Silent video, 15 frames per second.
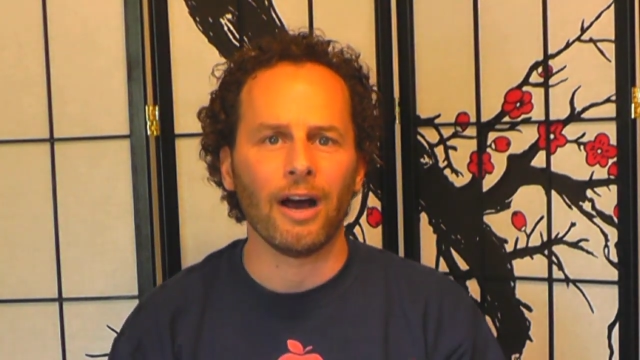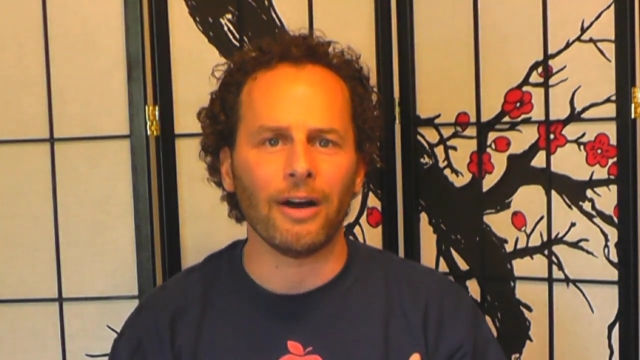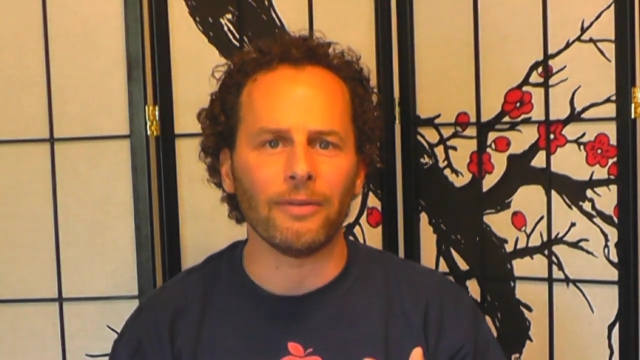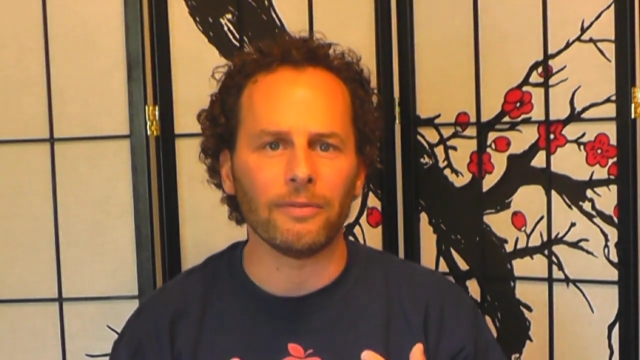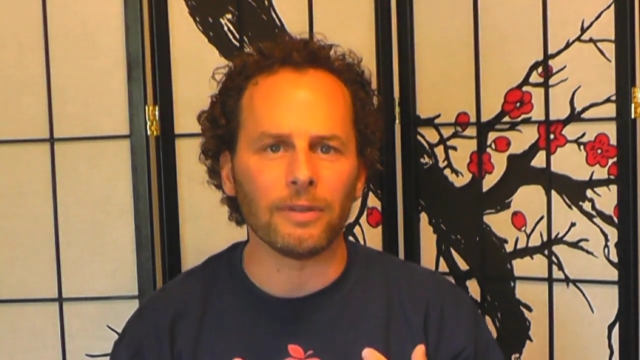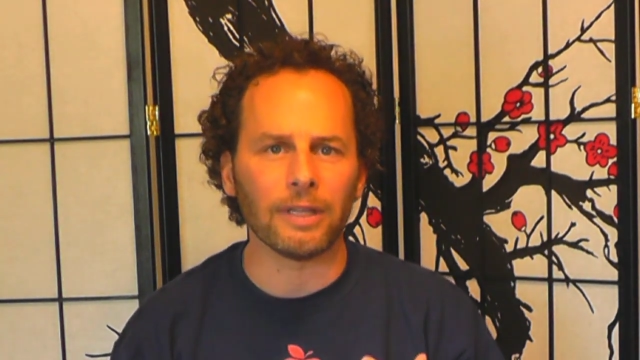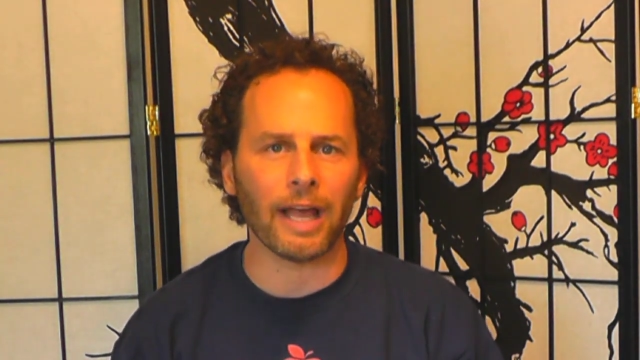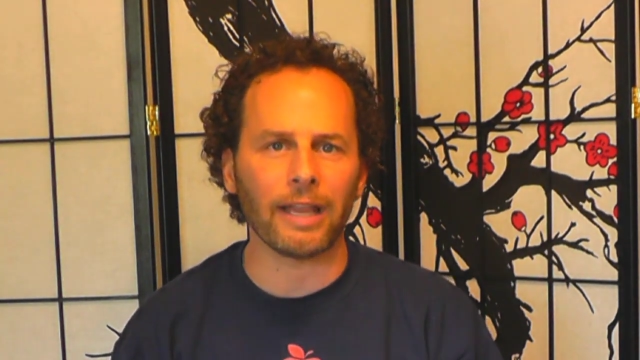
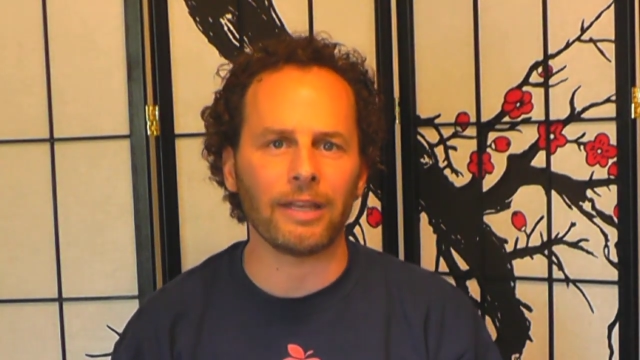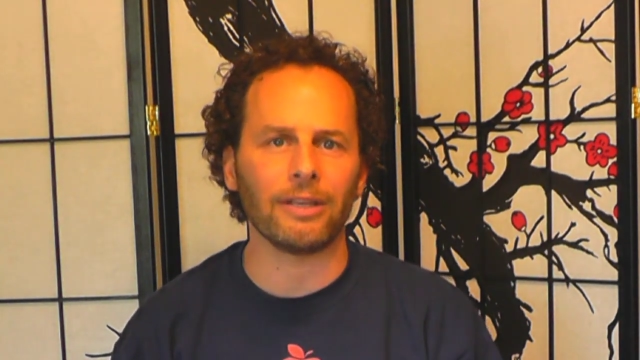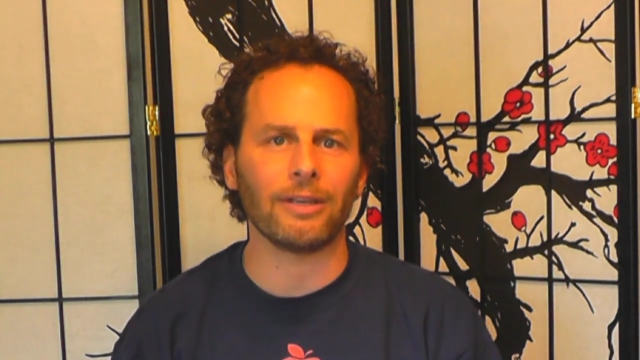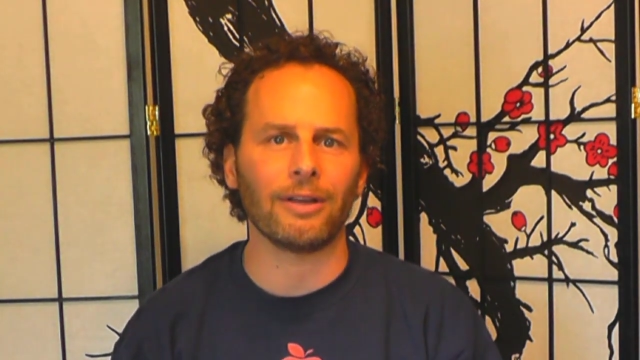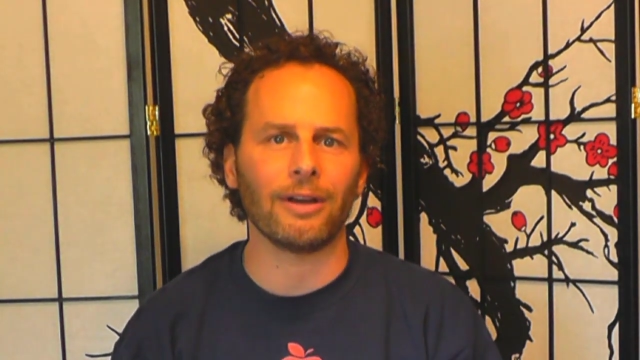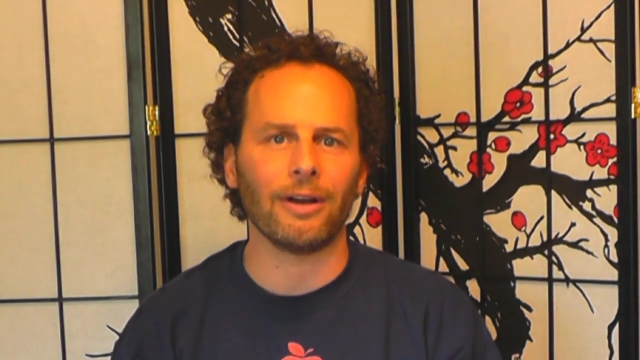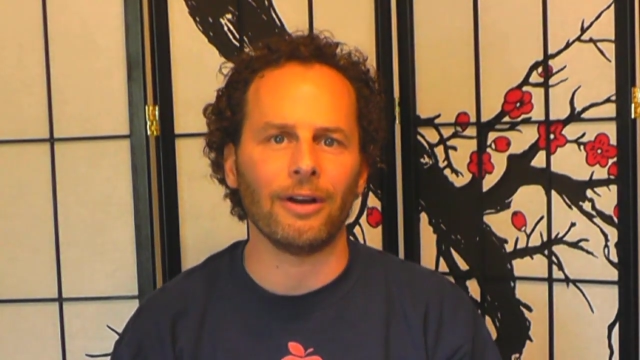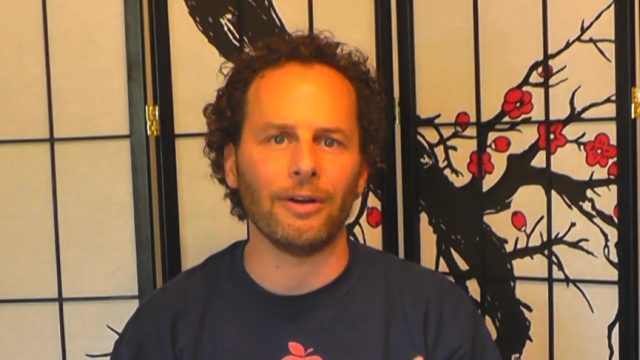of letting
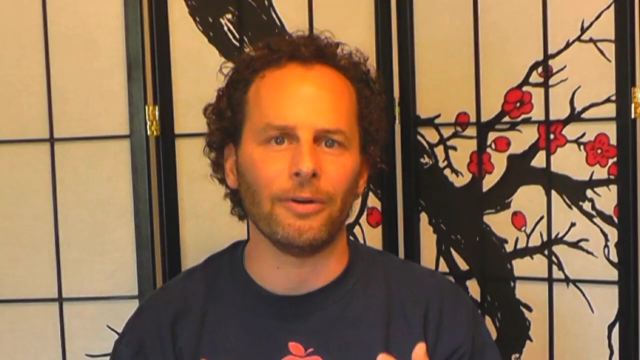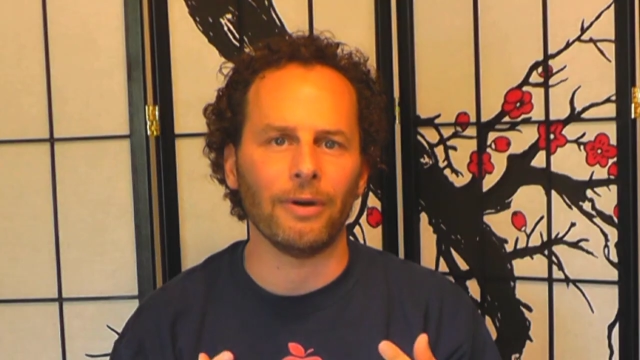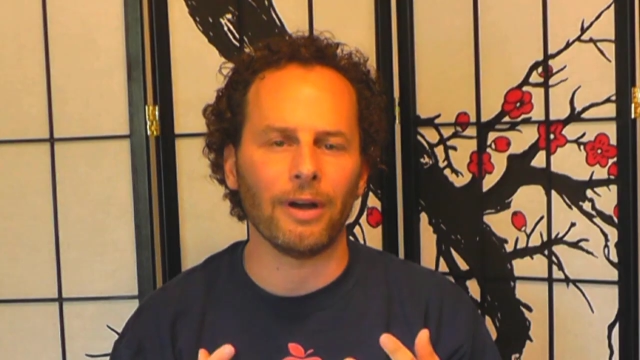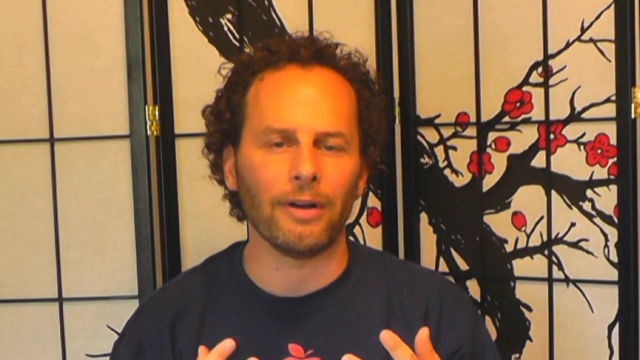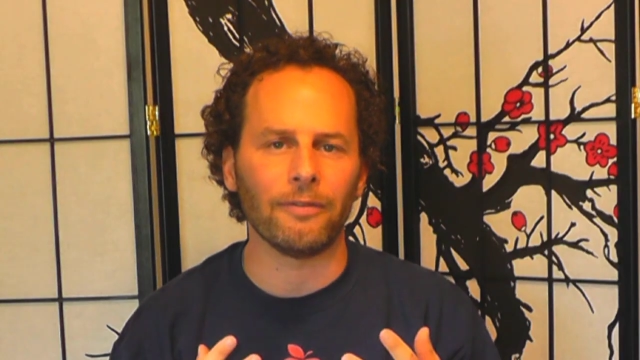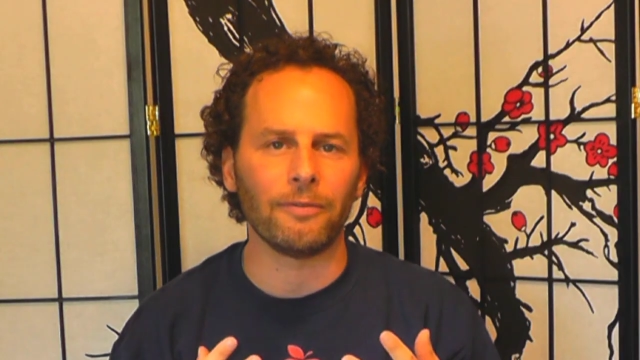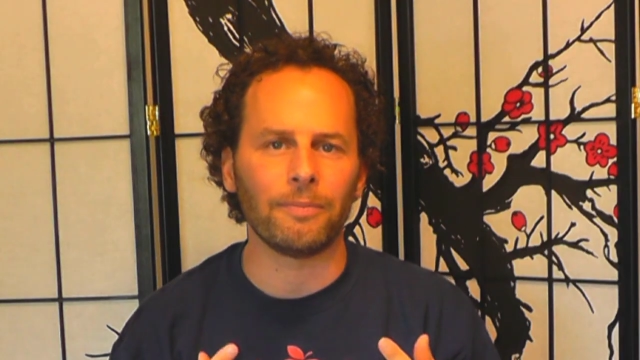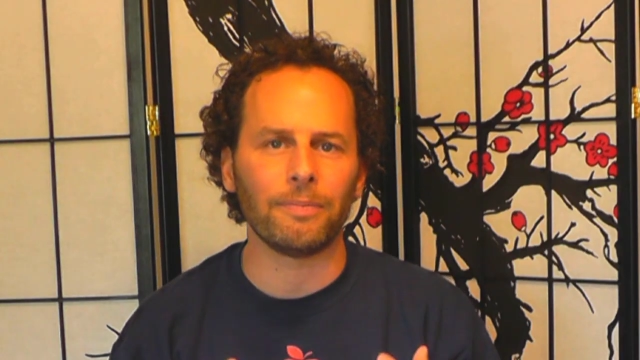go,
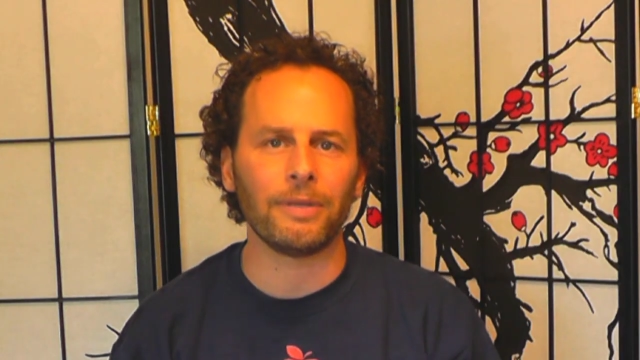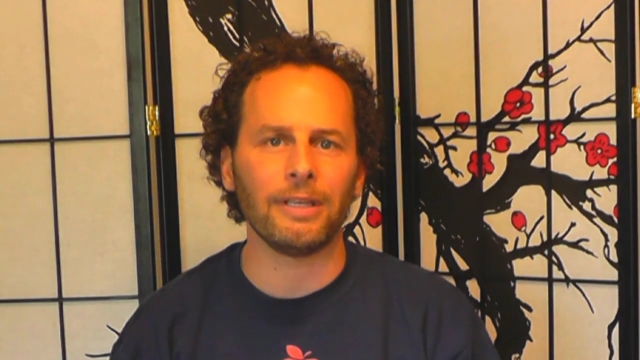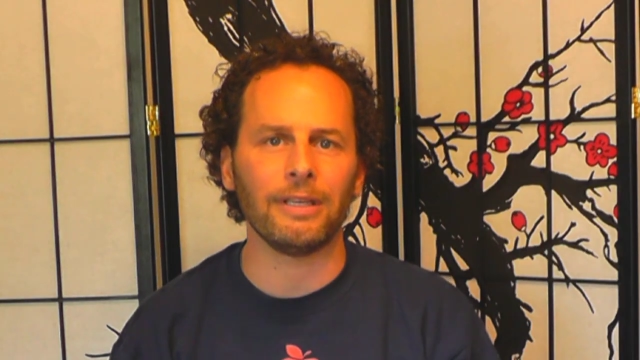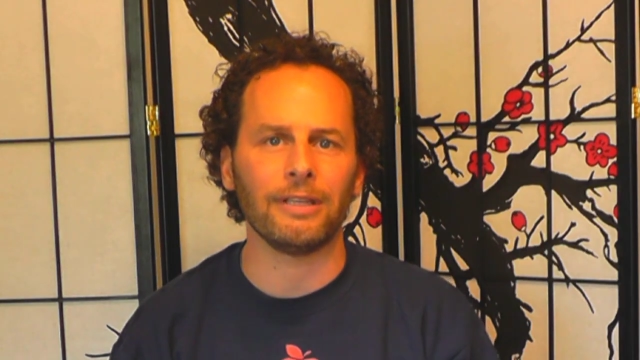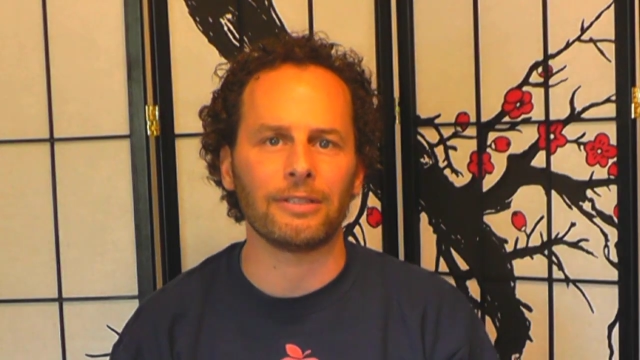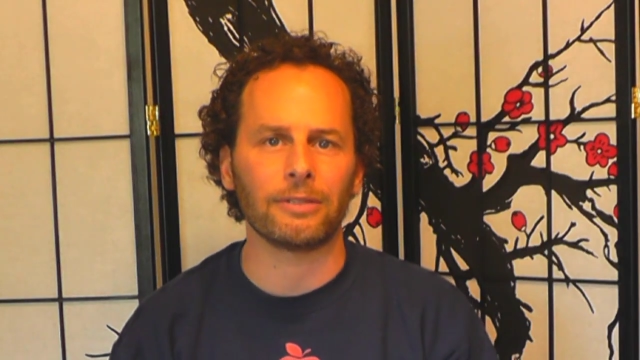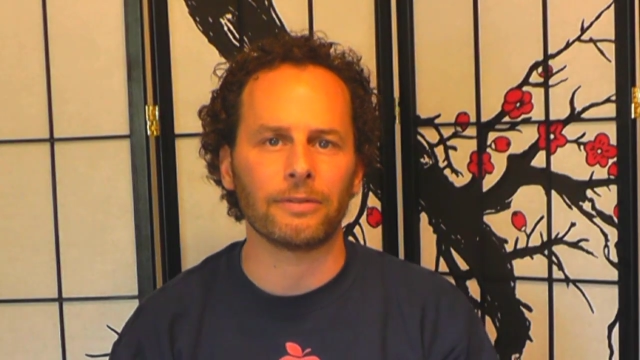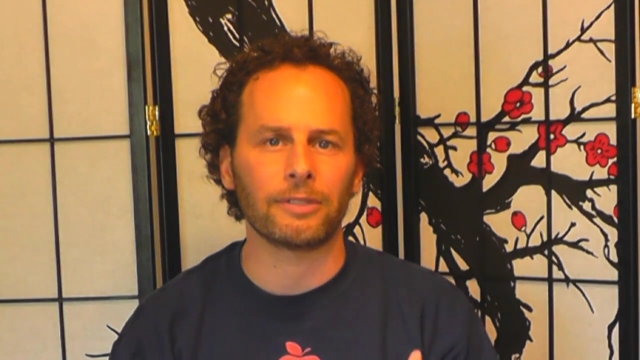of peace.